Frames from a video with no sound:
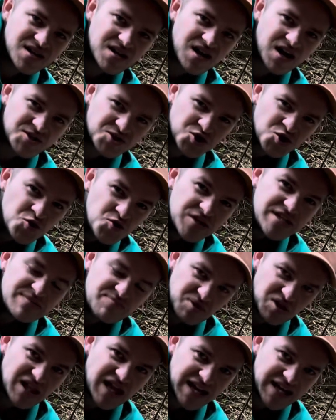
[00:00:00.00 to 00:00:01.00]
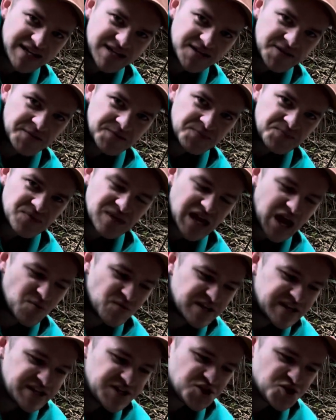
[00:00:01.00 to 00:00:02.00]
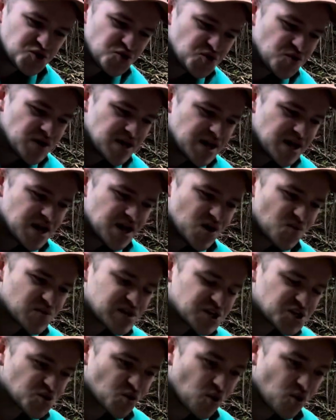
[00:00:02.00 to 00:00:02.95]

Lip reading: a 2D plane, and we need to